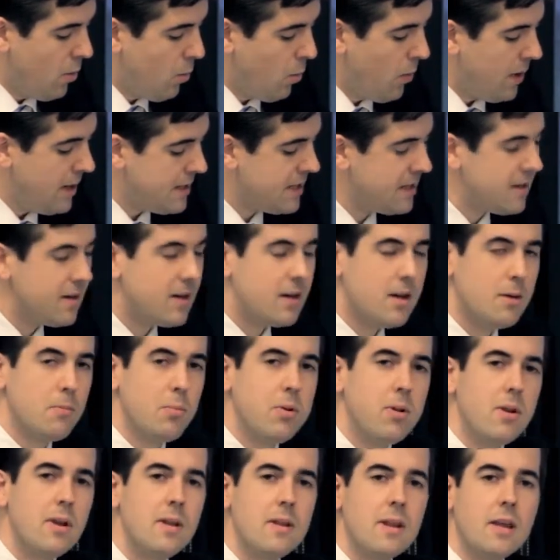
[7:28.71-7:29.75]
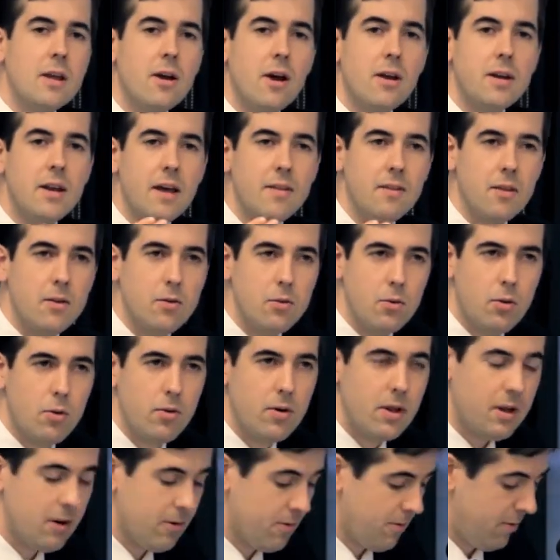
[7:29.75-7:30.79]
We didn't completely go down the
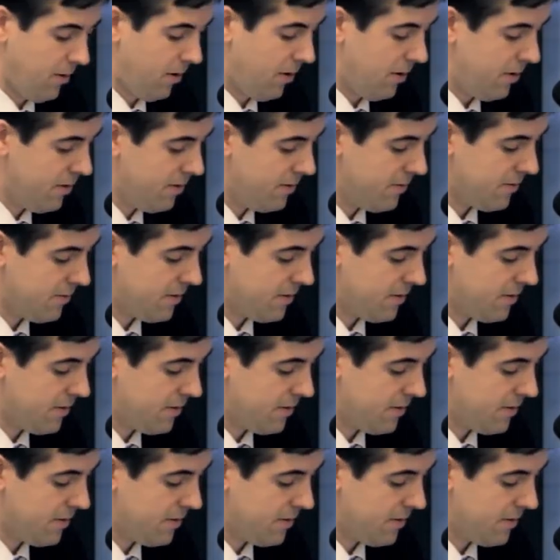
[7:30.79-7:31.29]
Nordic road,